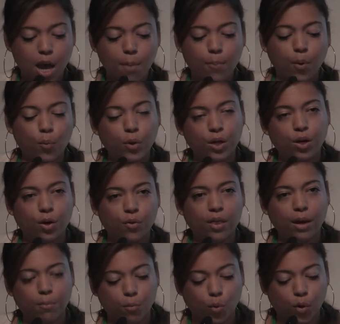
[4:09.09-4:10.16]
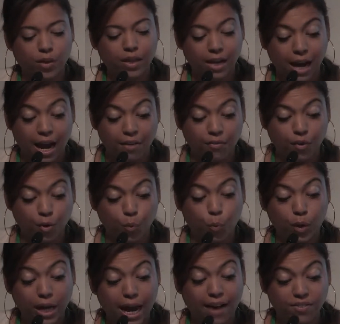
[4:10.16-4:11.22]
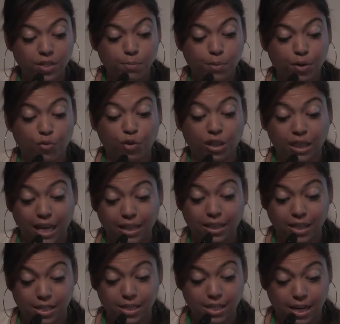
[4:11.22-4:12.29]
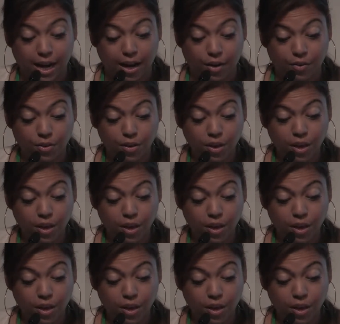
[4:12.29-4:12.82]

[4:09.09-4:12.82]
but we know that more than ever, we have to be relentless now.